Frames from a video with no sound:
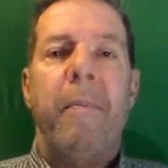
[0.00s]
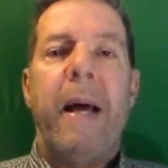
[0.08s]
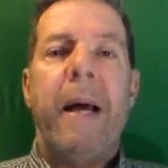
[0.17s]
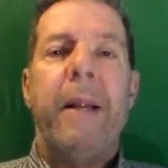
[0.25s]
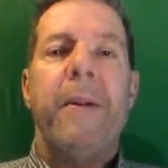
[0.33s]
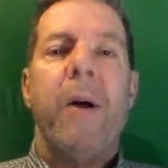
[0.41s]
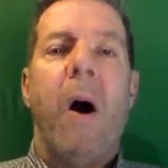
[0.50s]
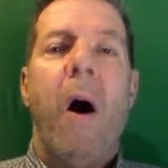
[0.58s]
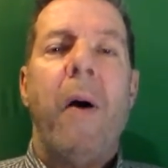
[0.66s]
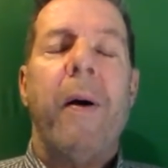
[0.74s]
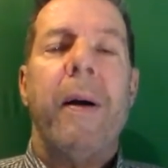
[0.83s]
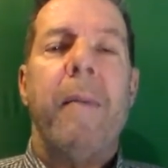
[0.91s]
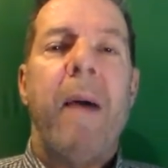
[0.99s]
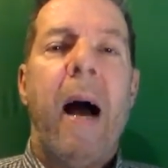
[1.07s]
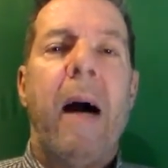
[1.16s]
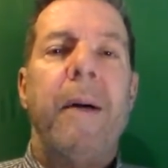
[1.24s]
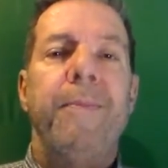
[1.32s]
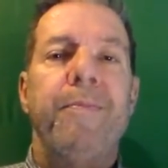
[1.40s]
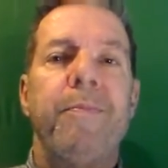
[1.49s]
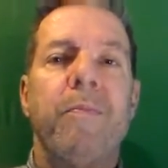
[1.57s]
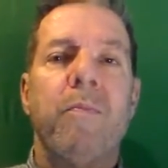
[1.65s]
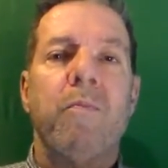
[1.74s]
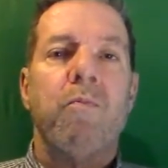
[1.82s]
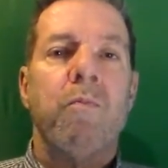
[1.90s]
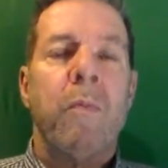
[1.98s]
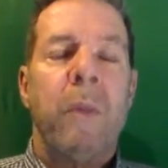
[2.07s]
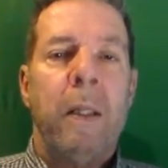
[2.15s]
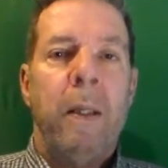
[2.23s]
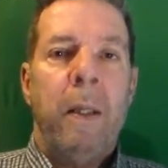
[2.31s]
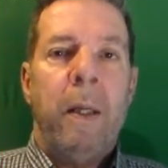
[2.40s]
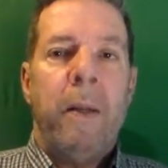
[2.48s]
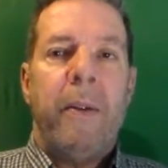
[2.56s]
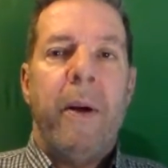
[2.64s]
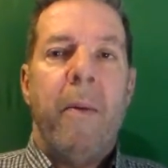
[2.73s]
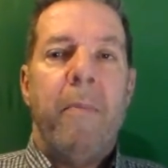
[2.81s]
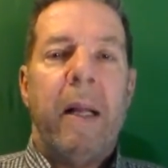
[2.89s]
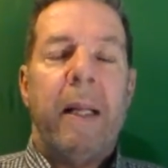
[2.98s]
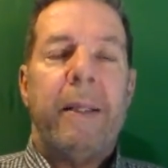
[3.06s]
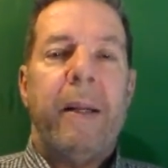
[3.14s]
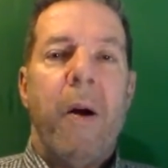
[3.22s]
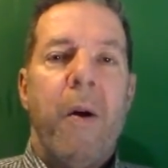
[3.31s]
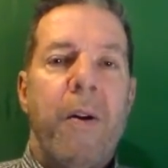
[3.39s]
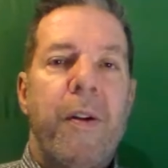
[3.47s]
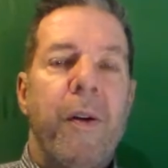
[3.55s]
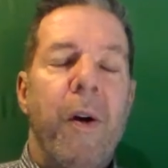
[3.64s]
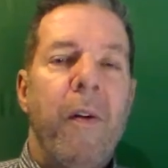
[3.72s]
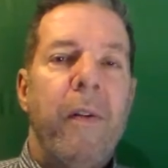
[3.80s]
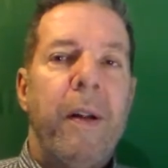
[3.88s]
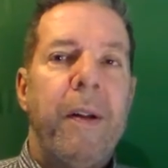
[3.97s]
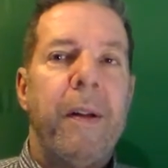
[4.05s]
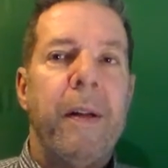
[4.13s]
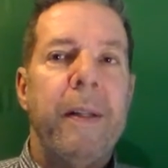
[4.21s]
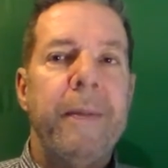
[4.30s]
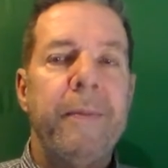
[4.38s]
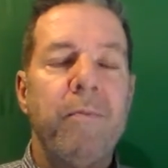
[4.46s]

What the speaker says: men talking about their military service,